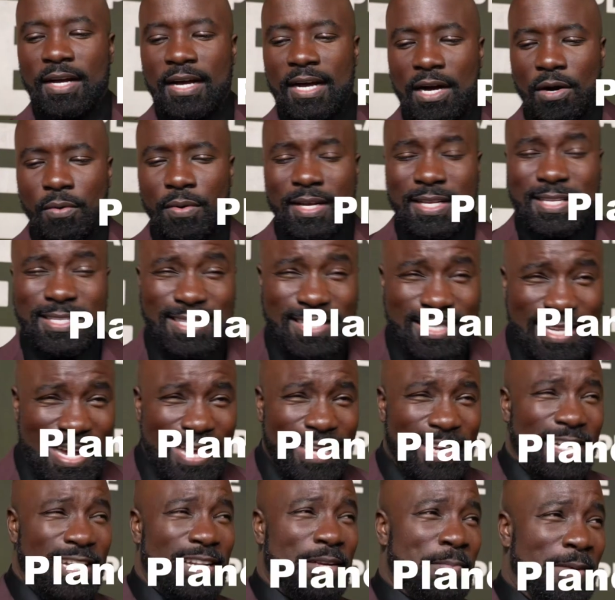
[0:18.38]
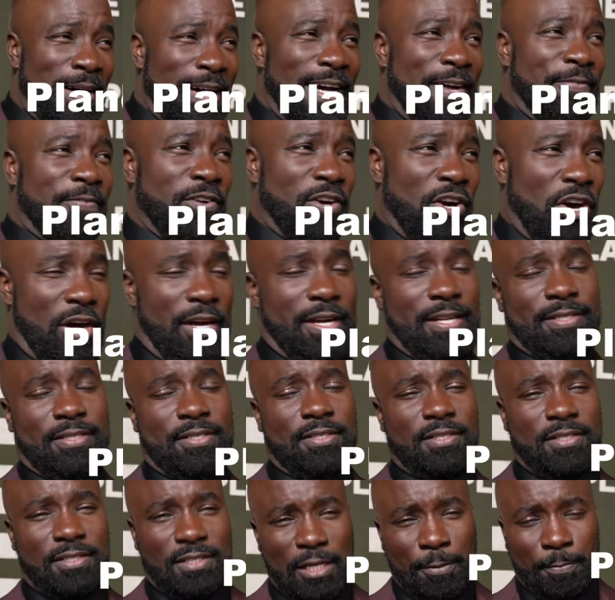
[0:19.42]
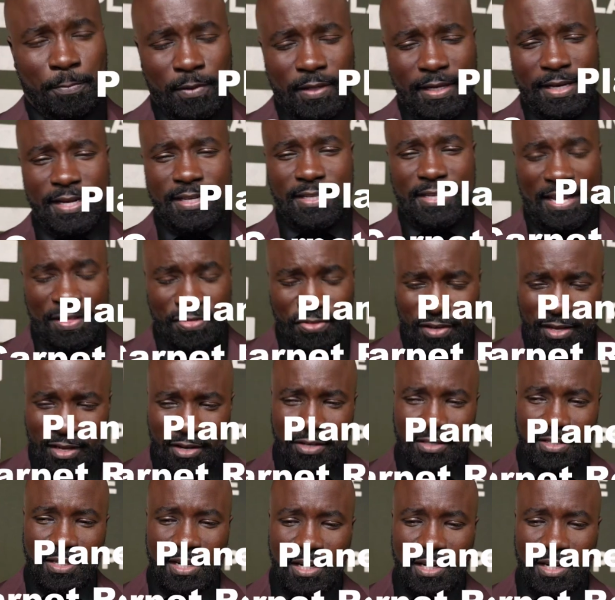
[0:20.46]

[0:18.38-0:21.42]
how excited am I for audiences to see Plane in theaters?